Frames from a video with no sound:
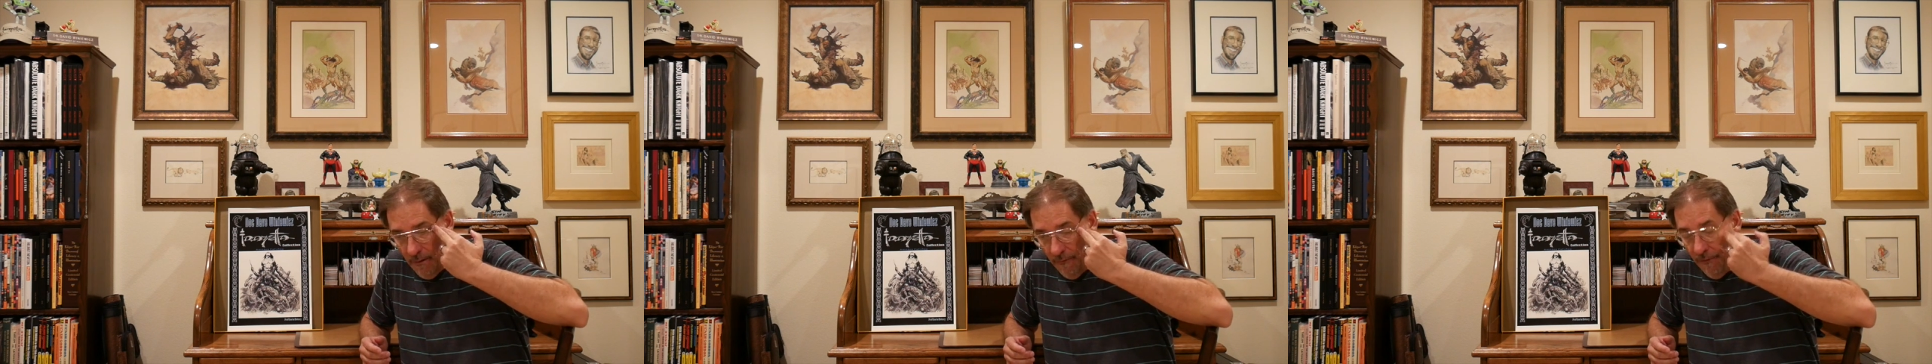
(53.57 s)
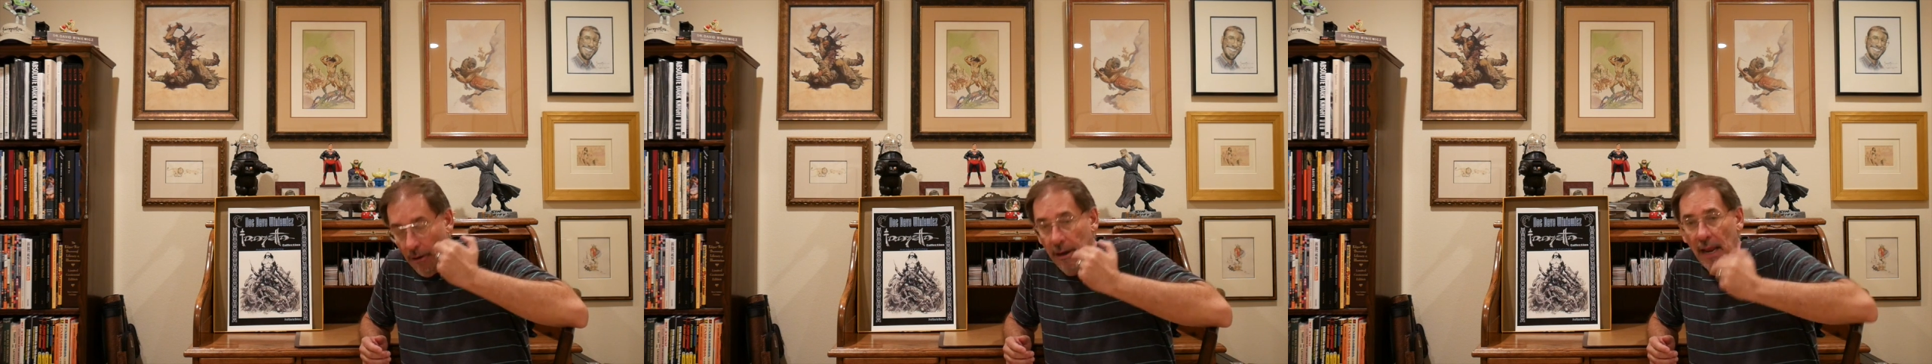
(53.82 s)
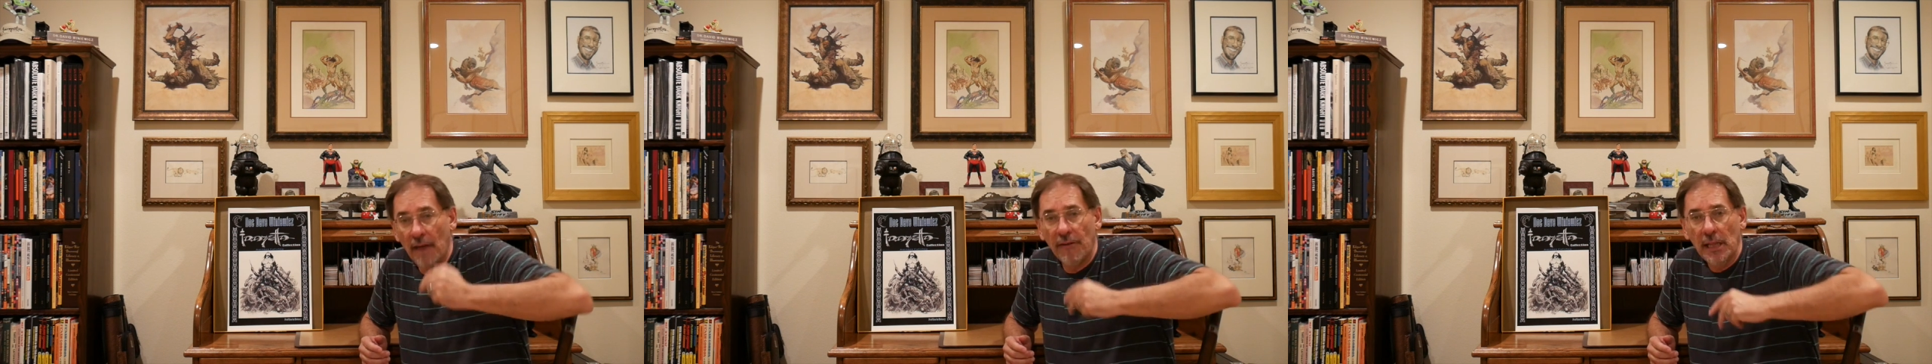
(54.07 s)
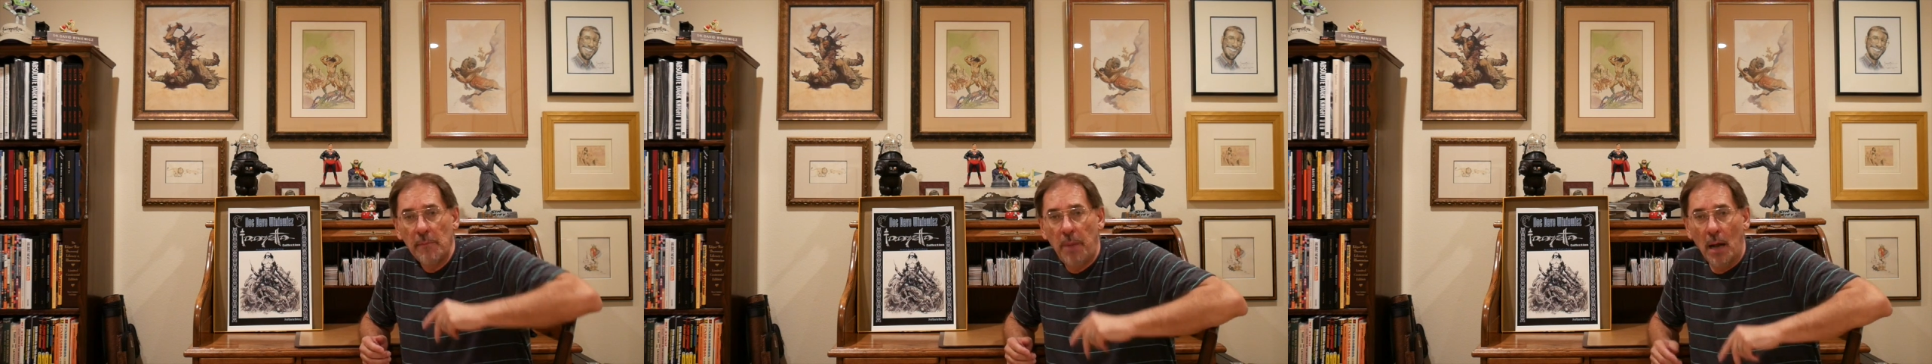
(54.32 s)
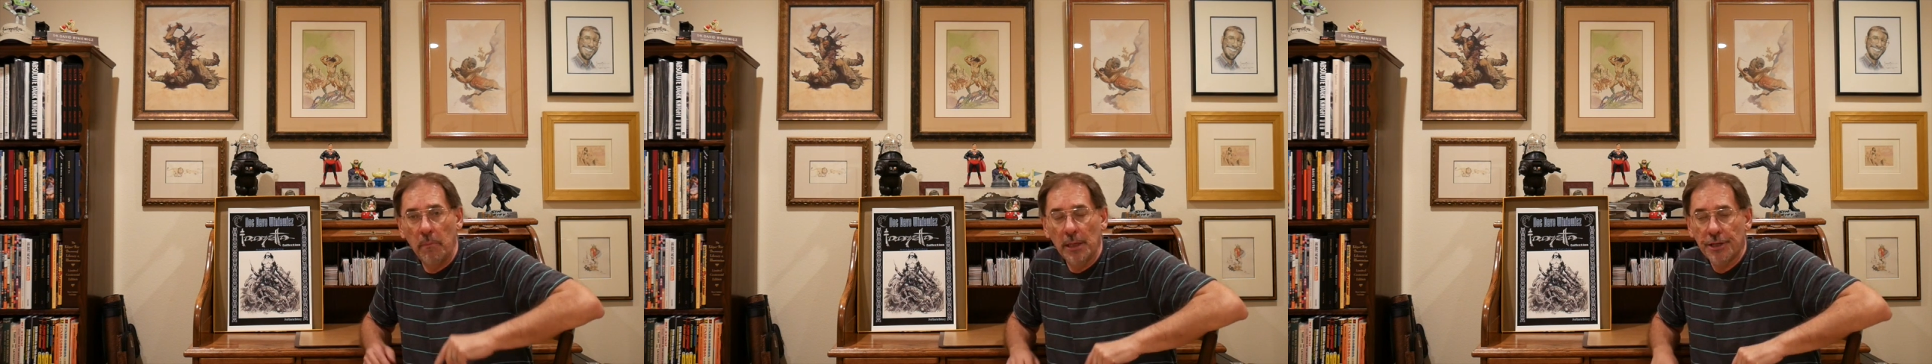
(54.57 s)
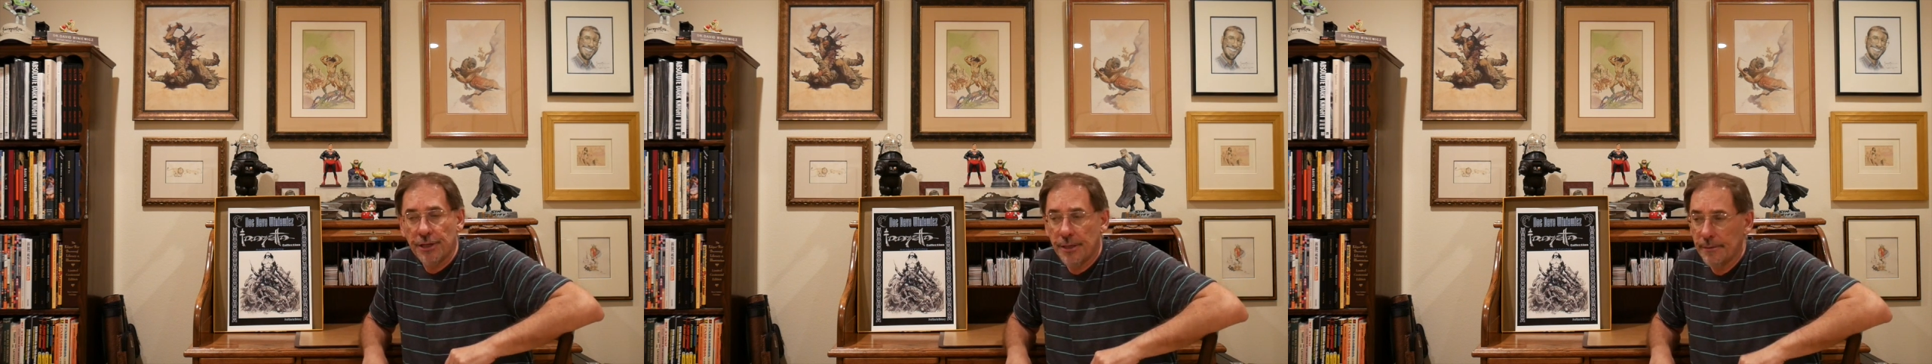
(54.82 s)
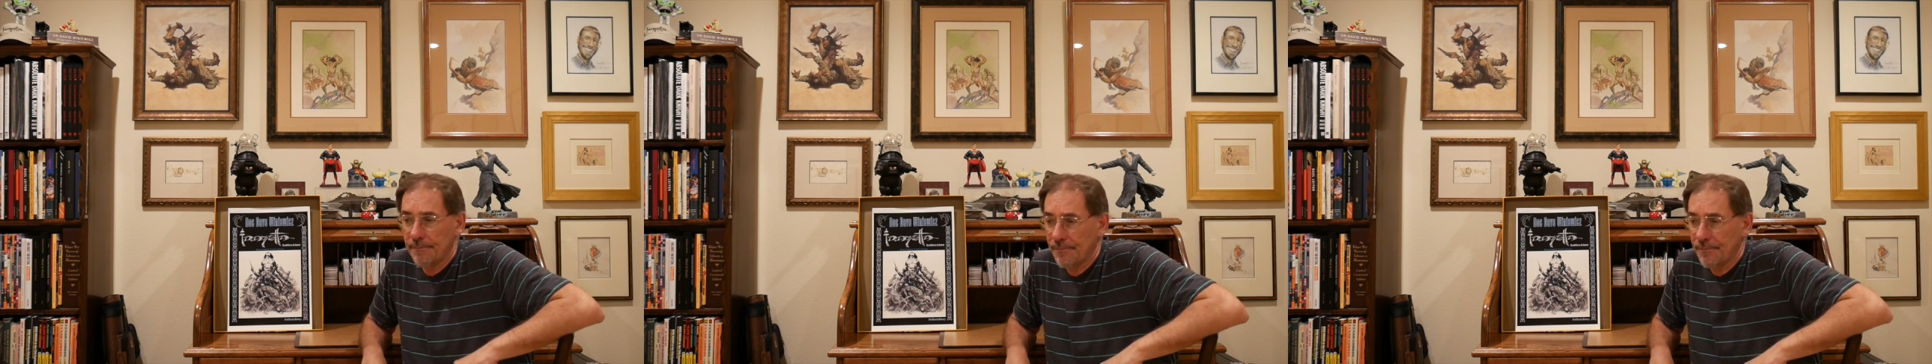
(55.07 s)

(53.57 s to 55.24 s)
very heavily published.